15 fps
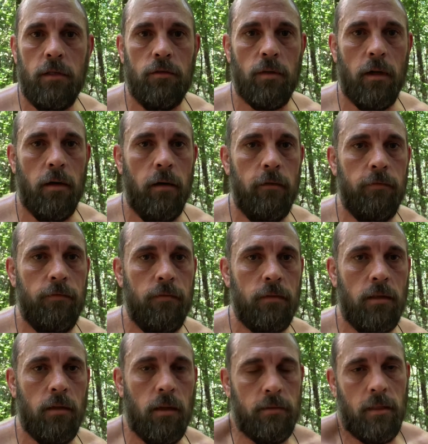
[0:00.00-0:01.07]
dry off,
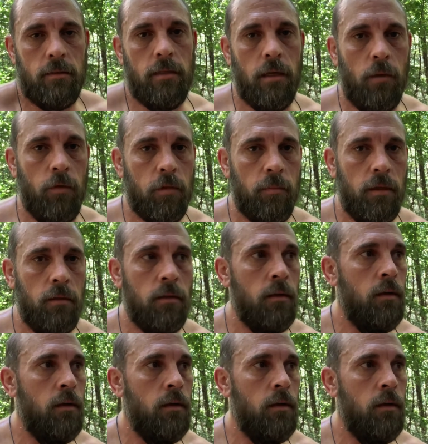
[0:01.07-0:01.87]
take a towel with me,